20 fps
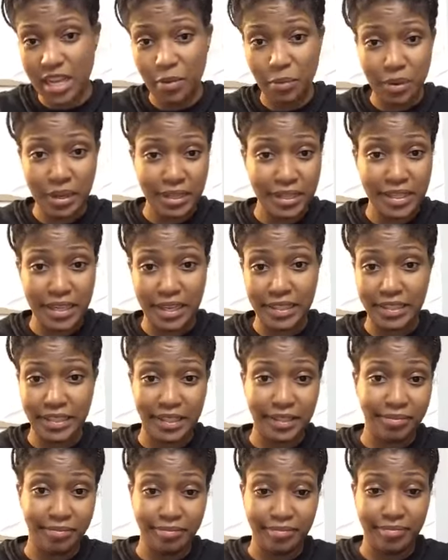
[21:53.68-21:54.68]
Because I
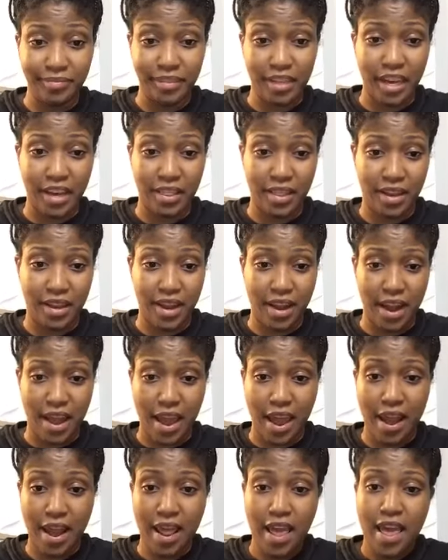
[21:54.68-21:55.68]
wouldn't touch it
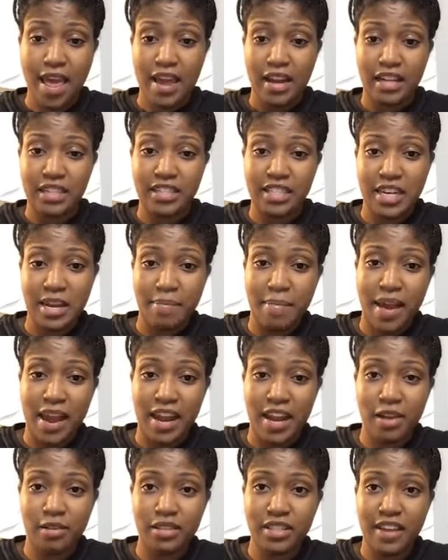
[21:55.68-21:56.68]
other than that. Does
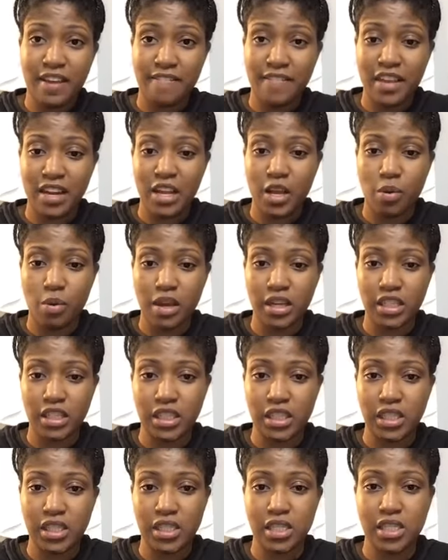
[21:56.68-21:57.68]
anybody else have
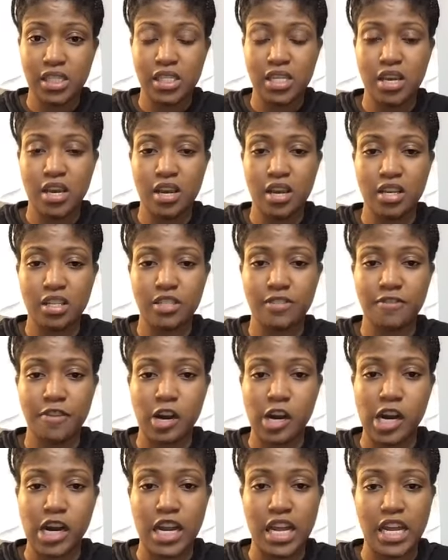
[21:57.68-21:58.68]
any questions
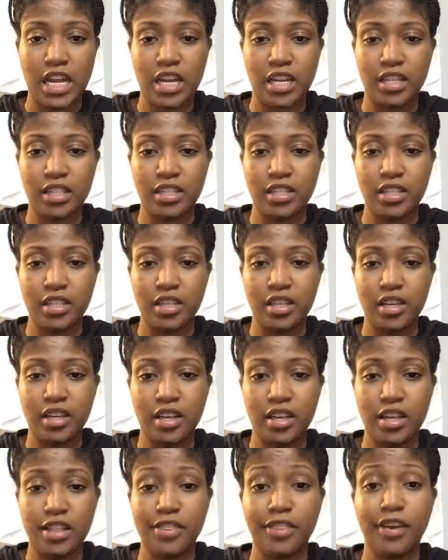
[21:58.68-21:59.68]
as far as
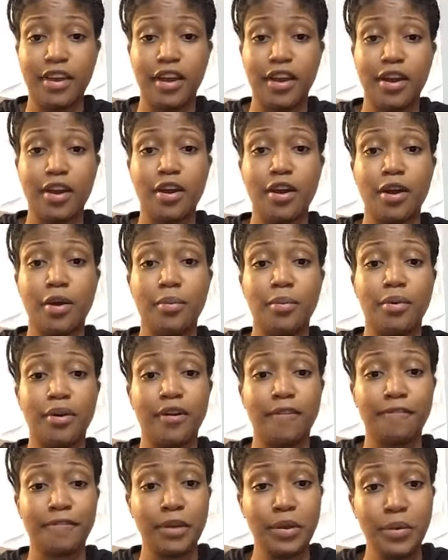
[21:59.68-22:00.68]
their
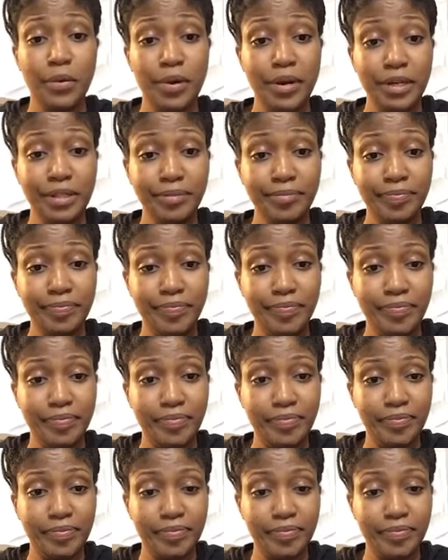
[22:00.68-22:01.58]
hardwood flooring?